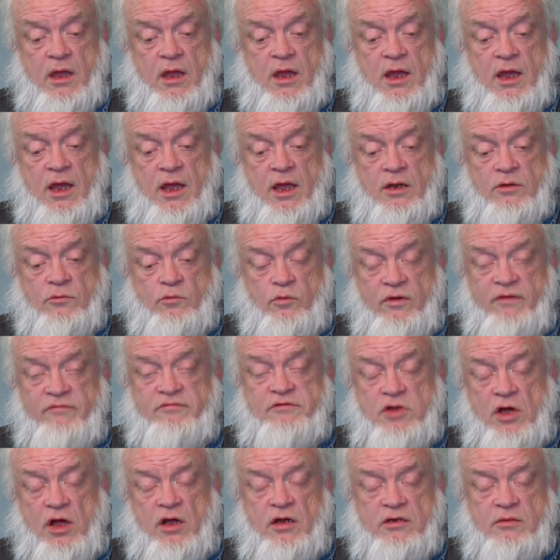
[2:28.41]
And we've
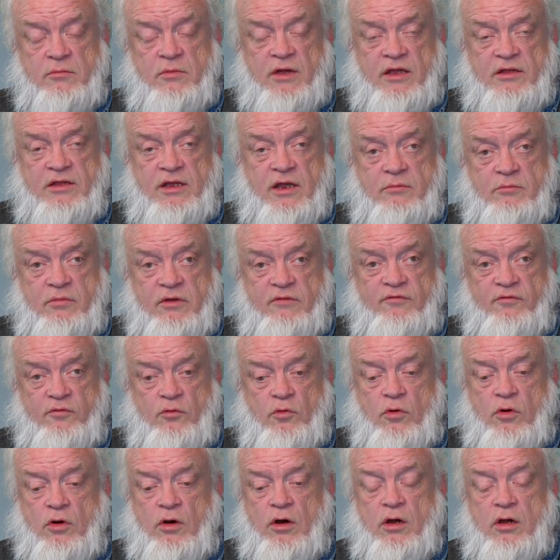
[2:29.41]
talked about that
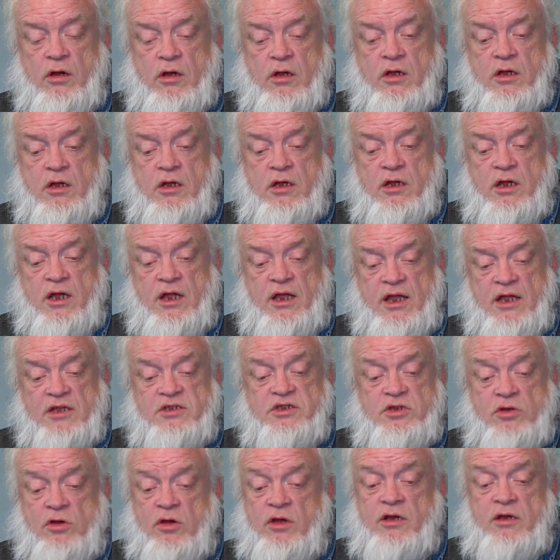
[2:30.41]
before.
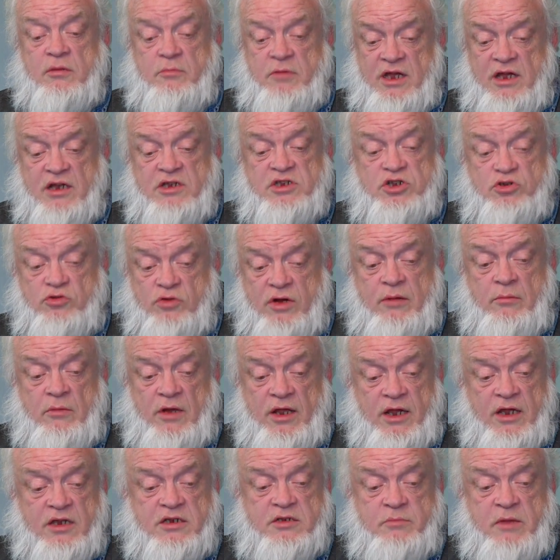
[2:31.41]
It's going to be
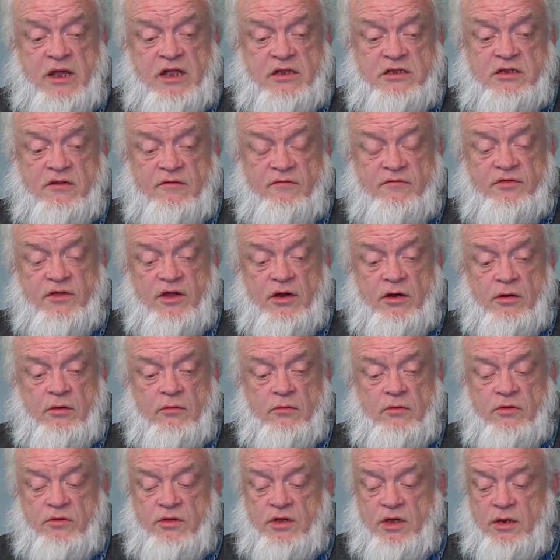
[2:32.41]
extremely expensive. They're,
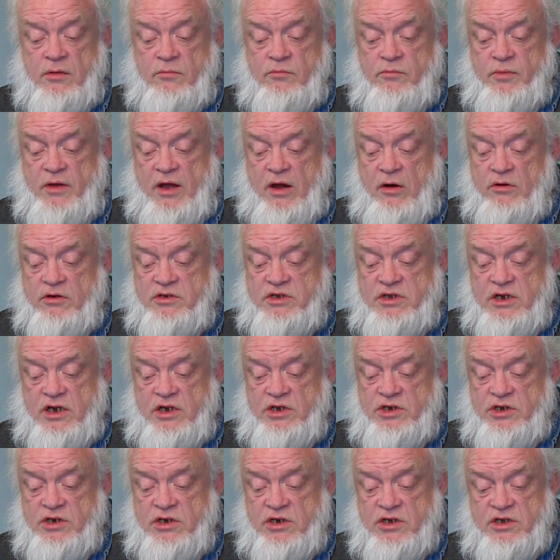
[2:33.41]
the power
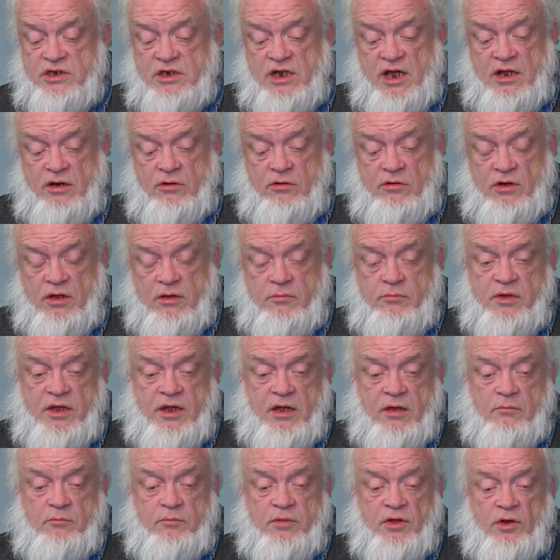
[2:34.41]
station is not only
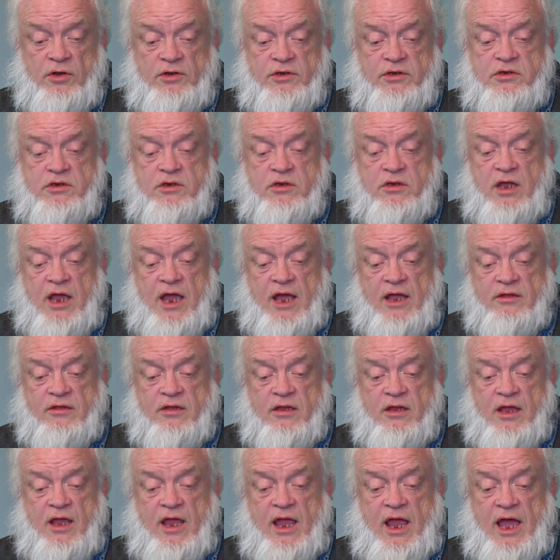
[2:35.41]
being built to, at,
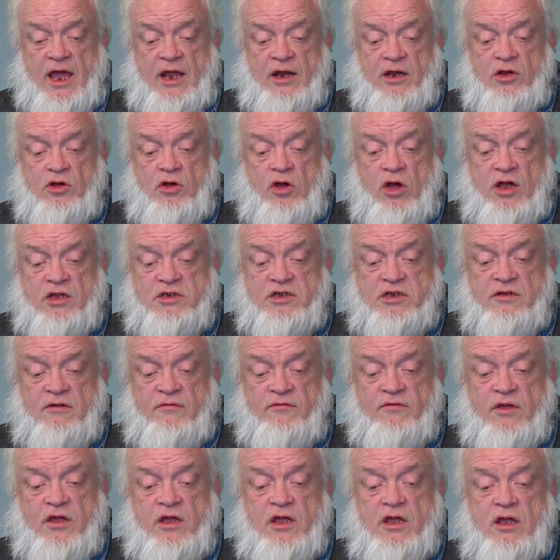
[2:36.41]
at a cost
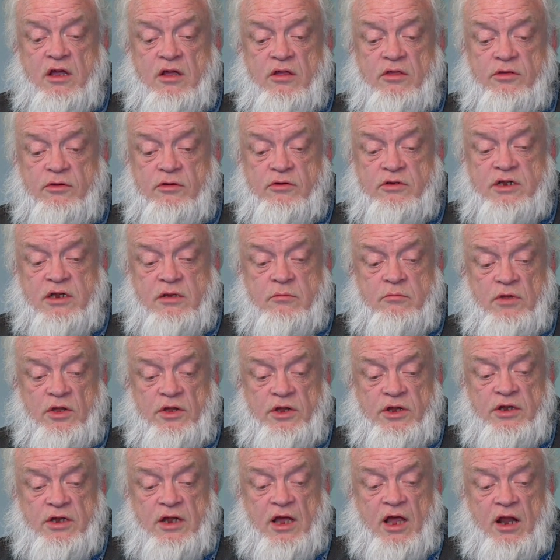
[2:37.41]
of $13
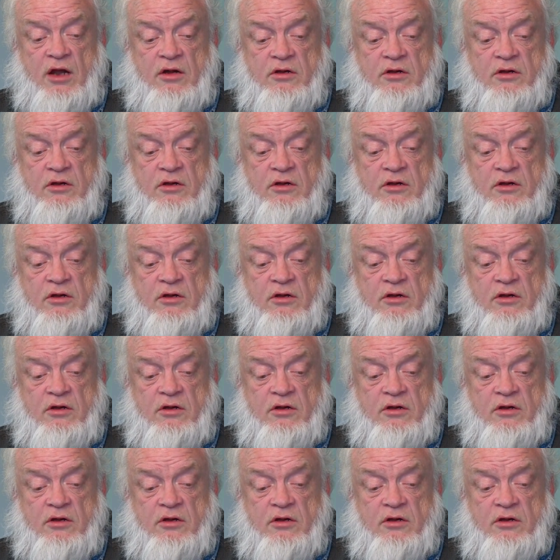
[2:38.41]
million,